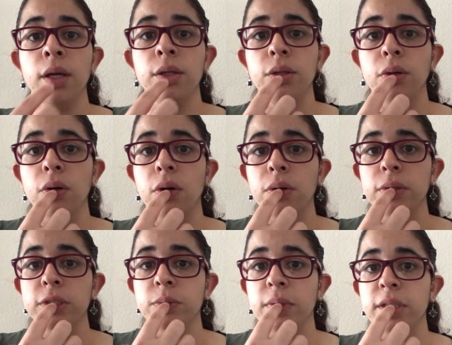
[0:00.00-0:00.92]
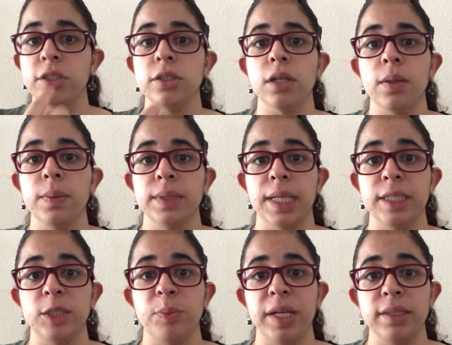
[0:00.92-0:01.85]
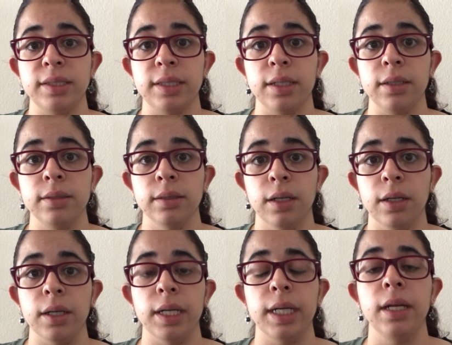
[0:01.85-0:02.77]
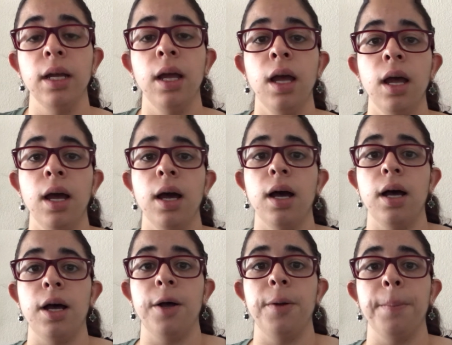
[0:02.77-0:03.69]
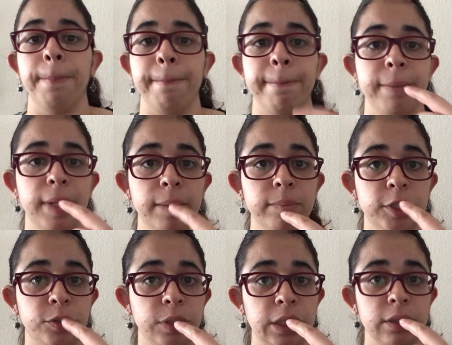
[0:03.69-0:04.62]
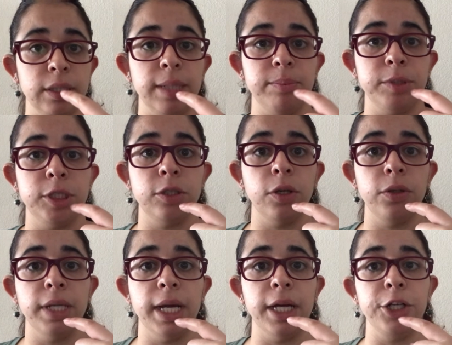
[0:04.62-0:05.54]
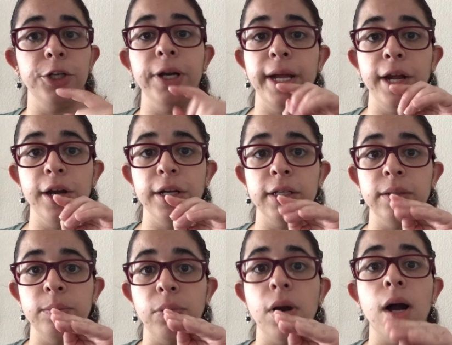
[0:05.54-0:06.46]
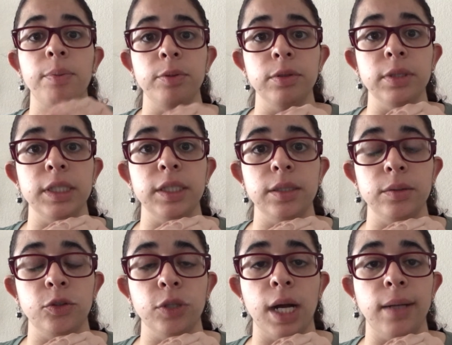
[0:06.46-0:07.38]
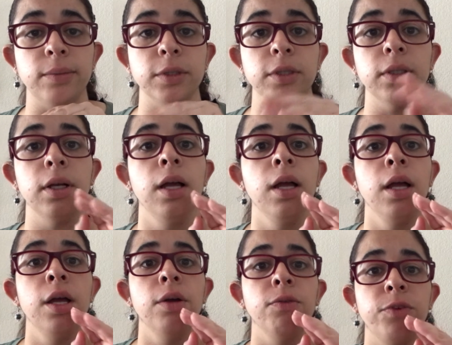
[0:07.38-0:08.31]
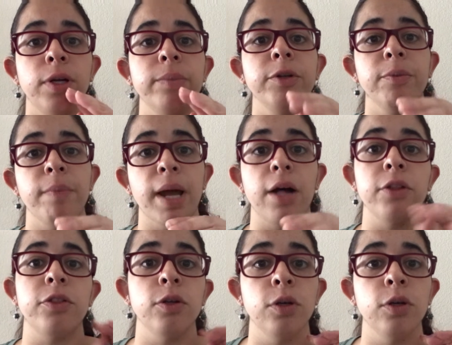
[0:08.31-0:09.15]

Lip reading: you always want to start with that space there, all right, in between your lips, so that your air can properly travel from your mouth